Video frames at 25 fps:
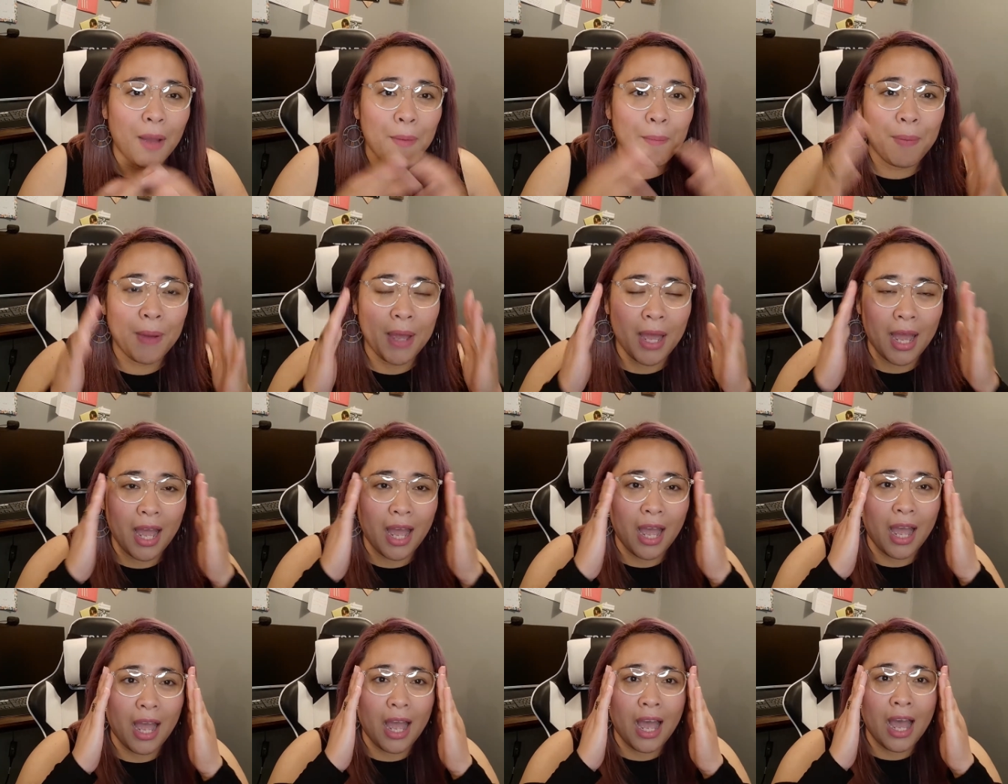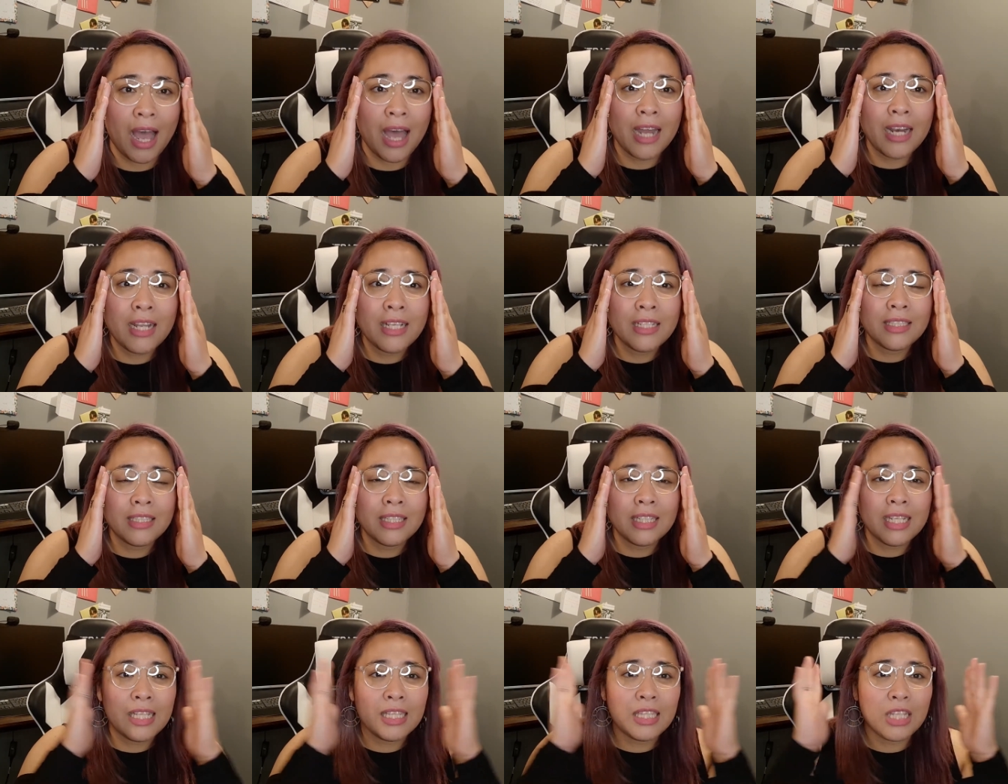But
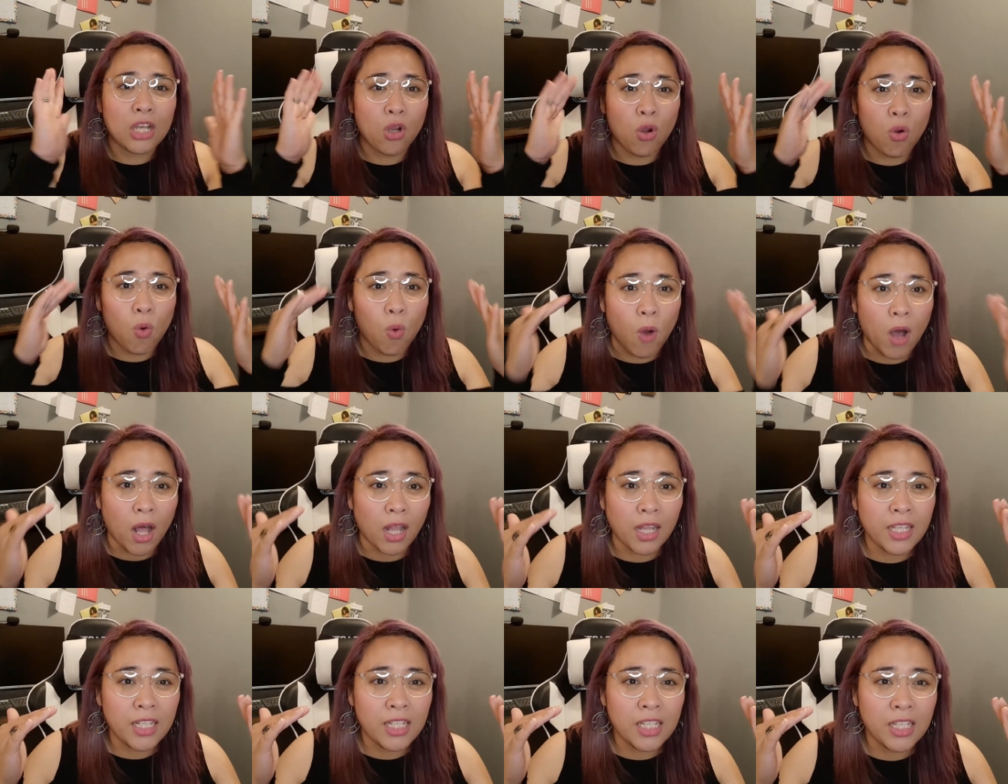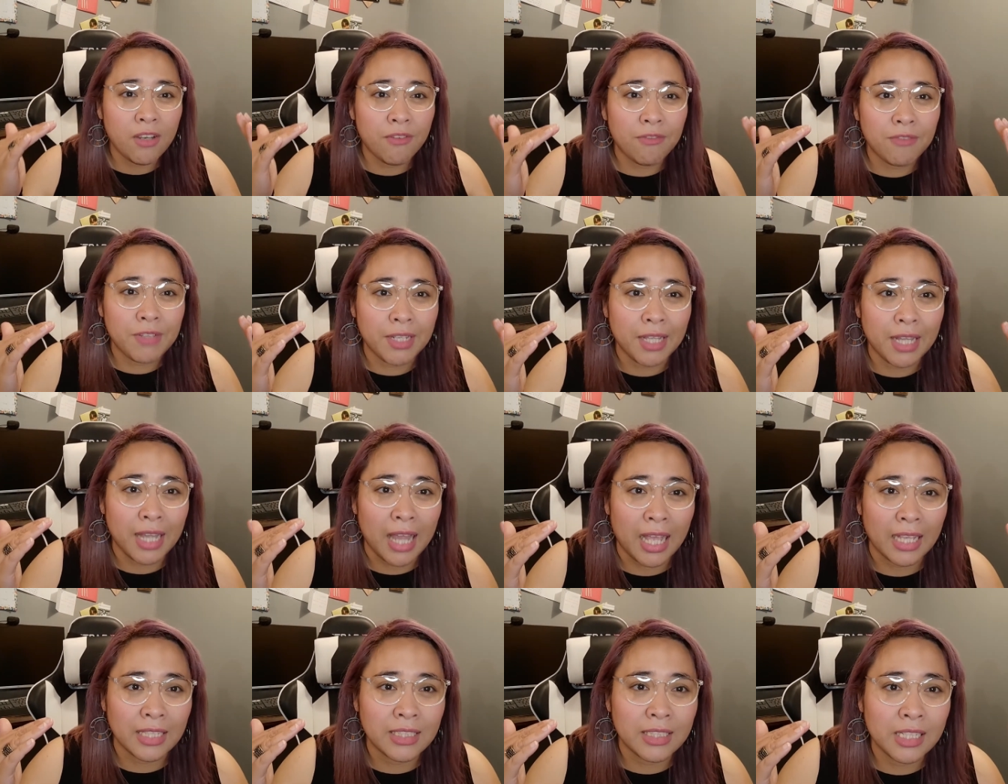honestly, the quality of the
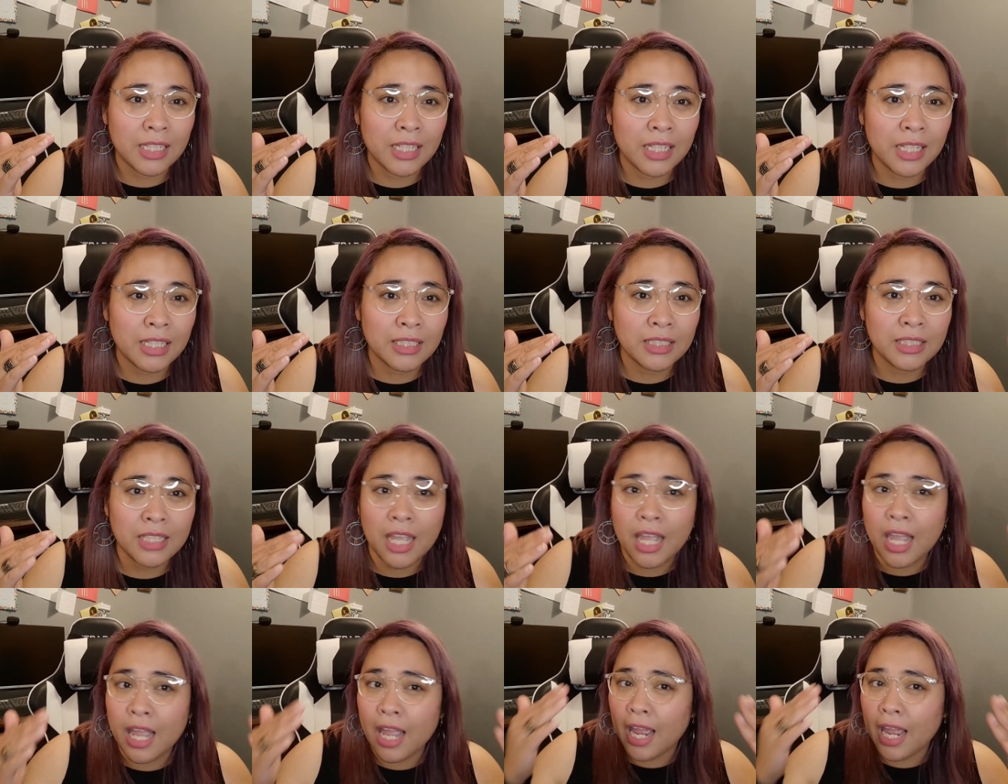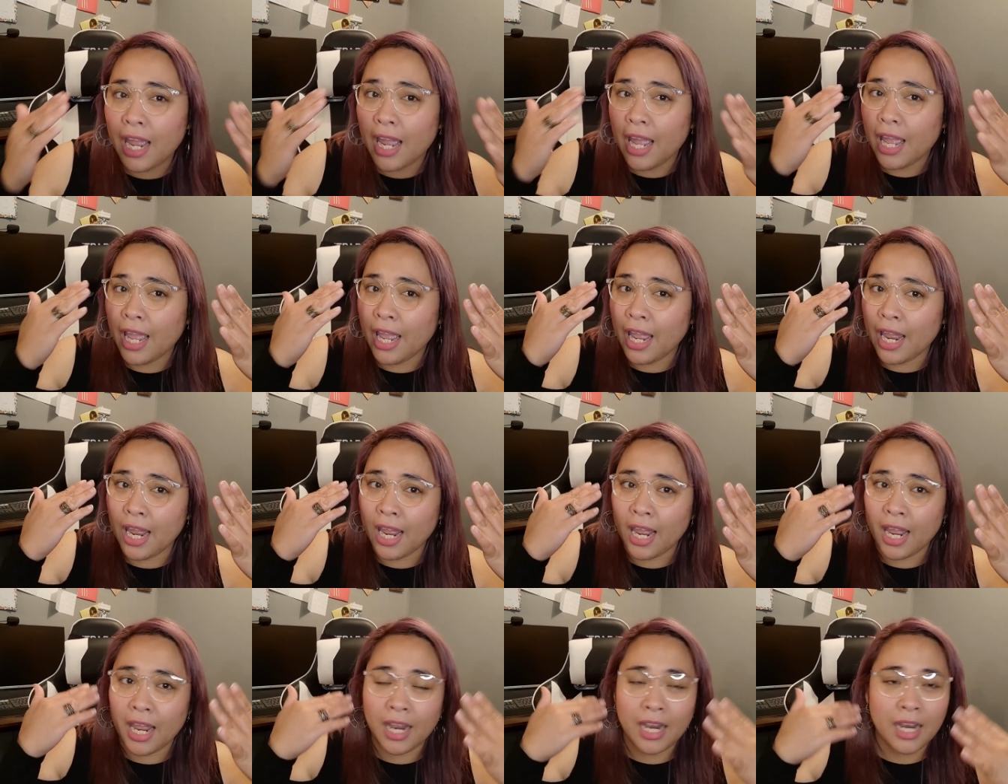glasses
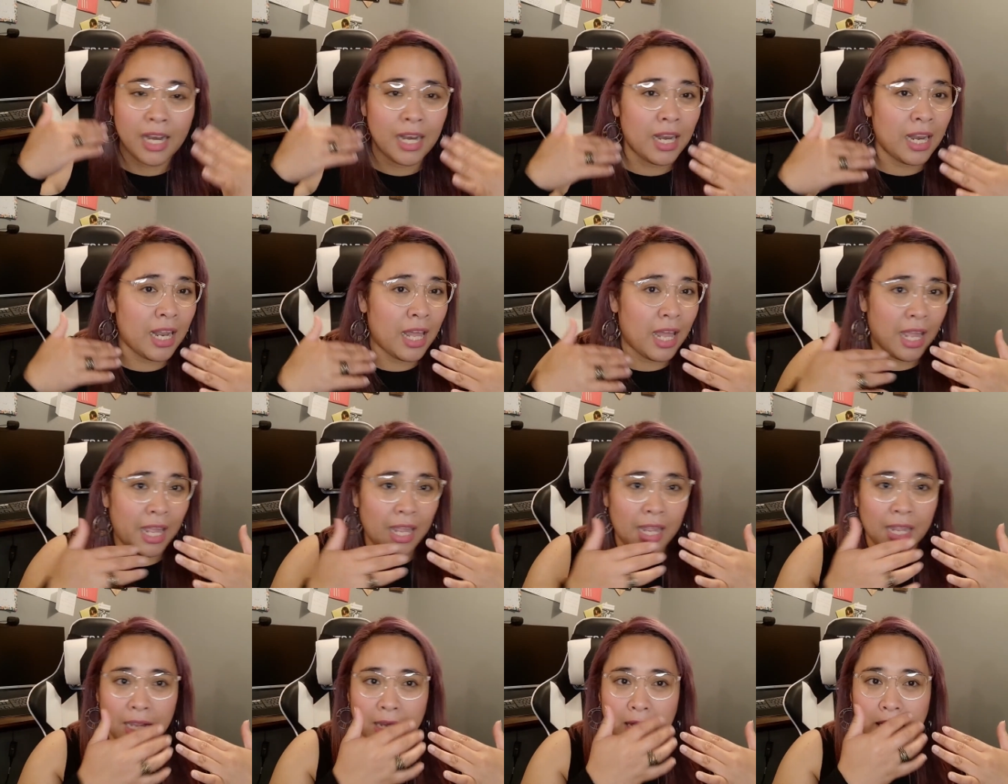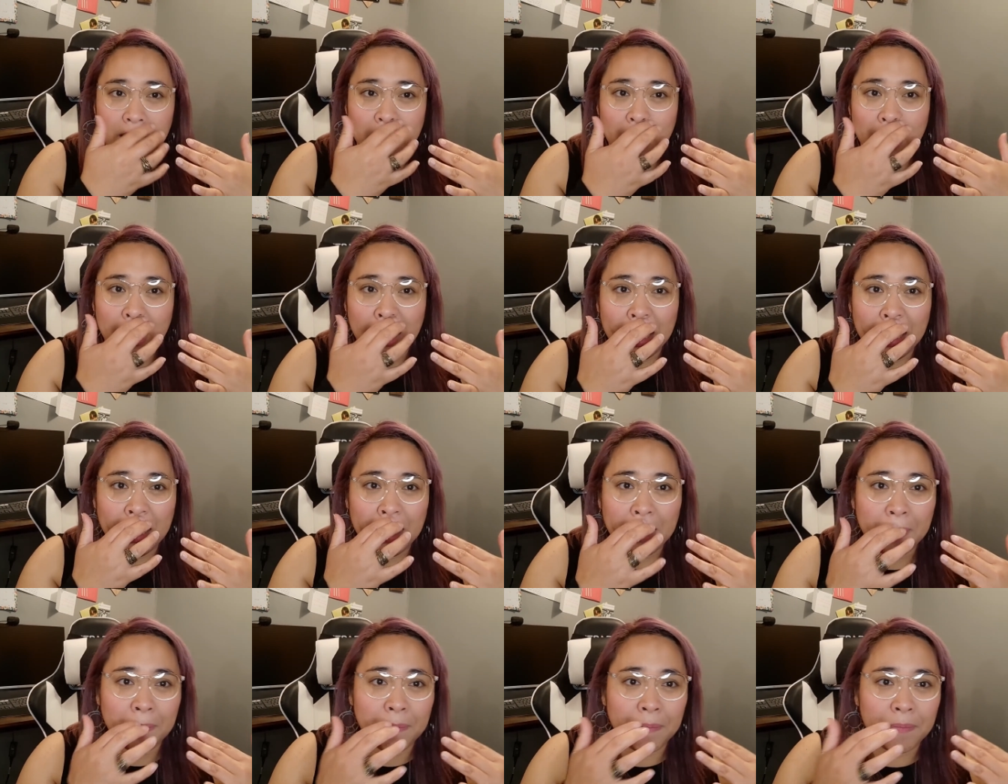and like
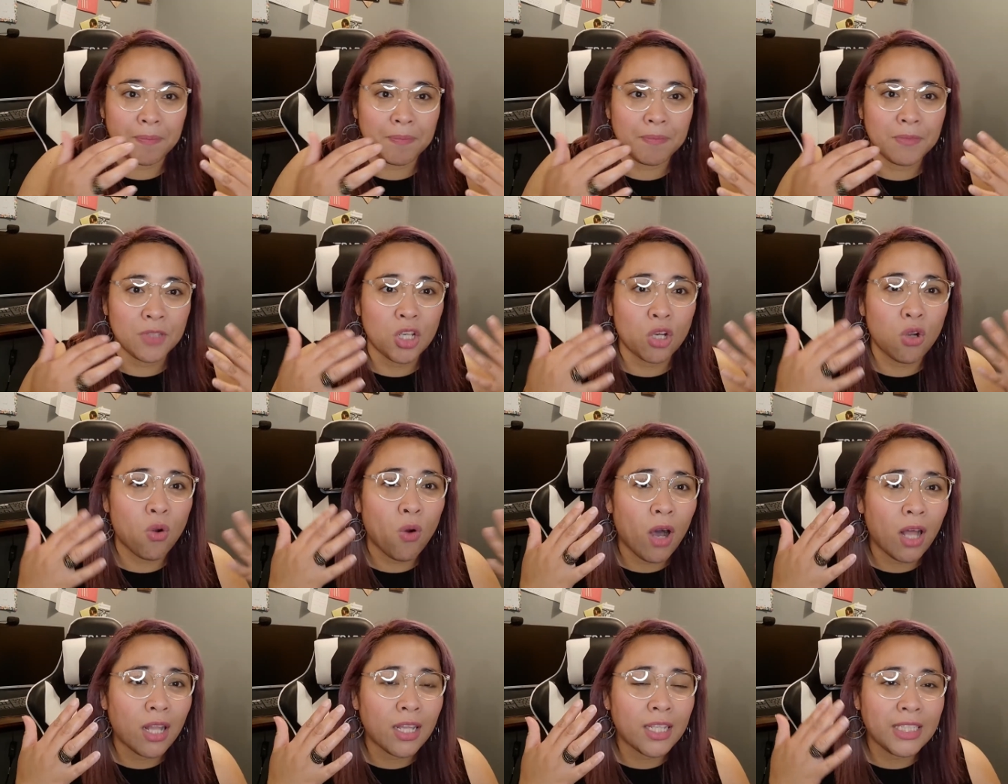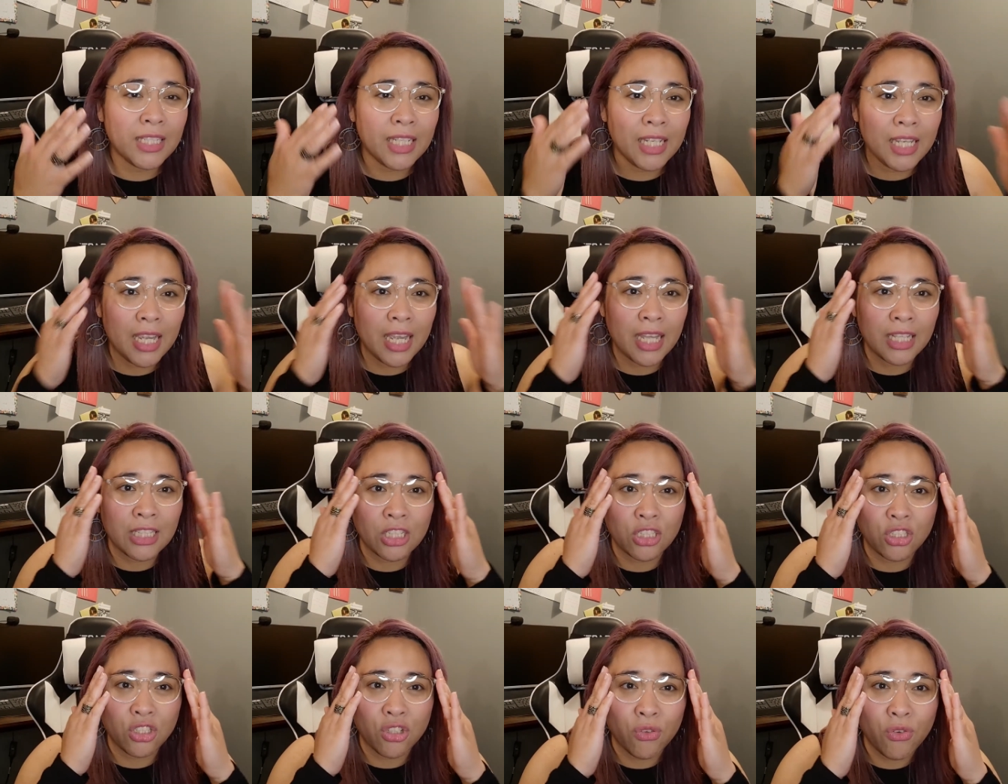um, the quality
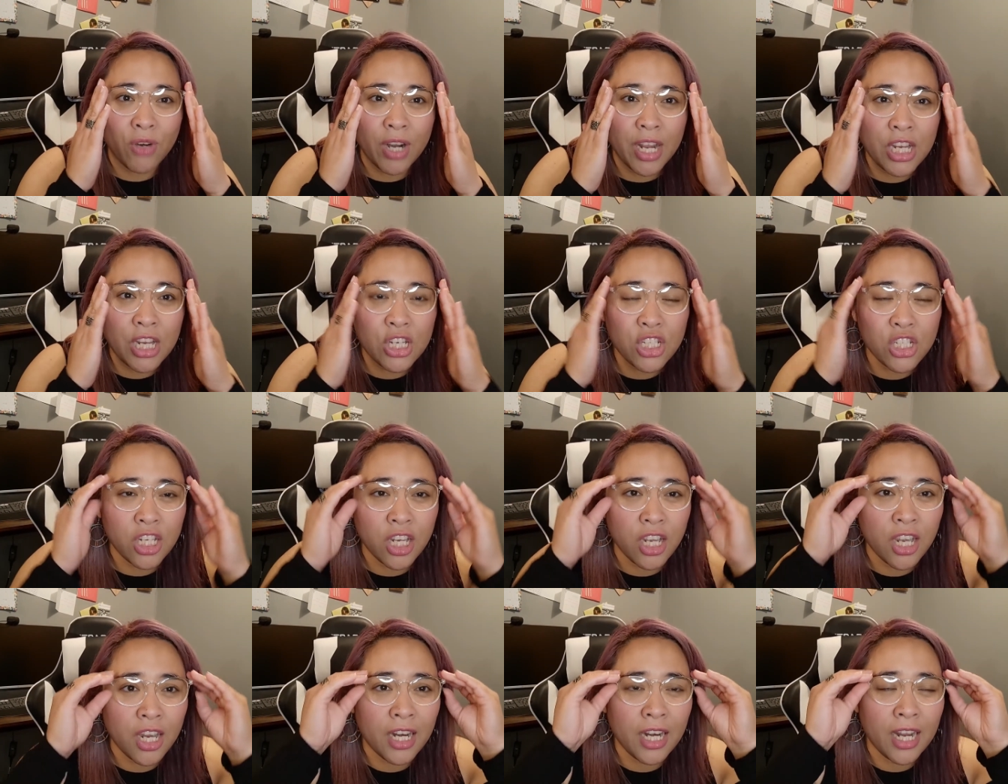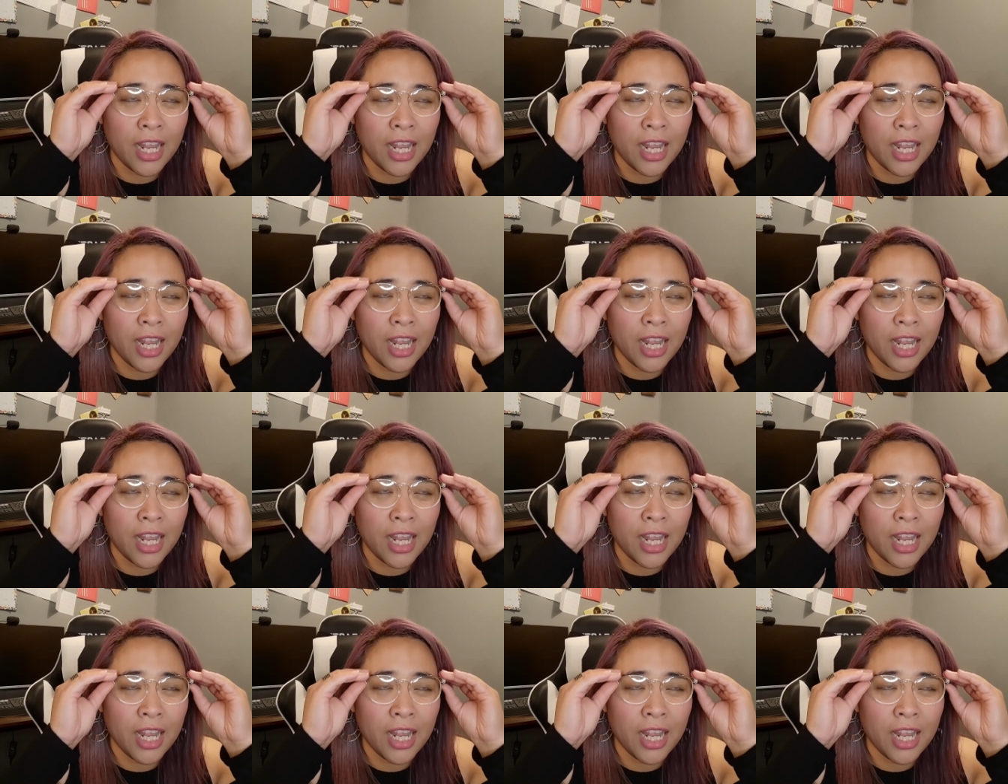and the duration,